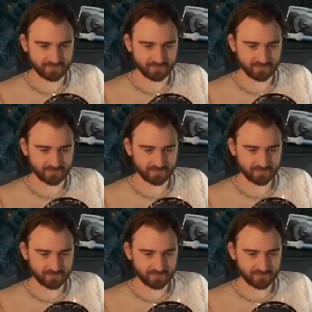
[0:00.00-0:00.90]

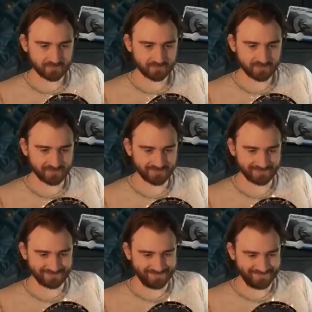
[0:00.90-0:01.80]

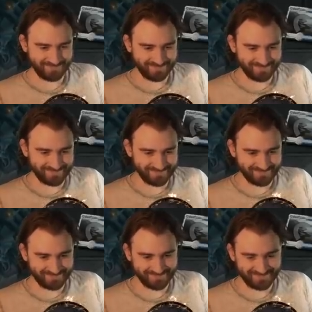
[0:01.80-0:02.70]

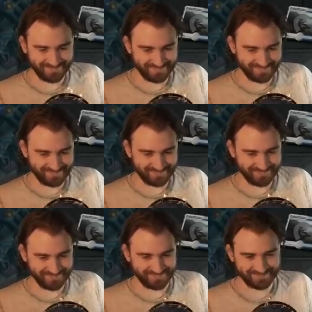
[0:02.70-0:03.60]

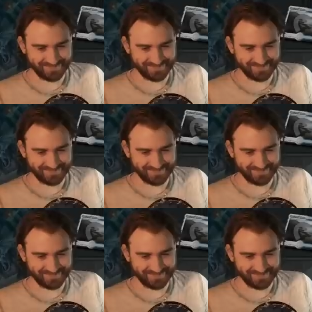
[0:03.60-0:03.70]
[no speech]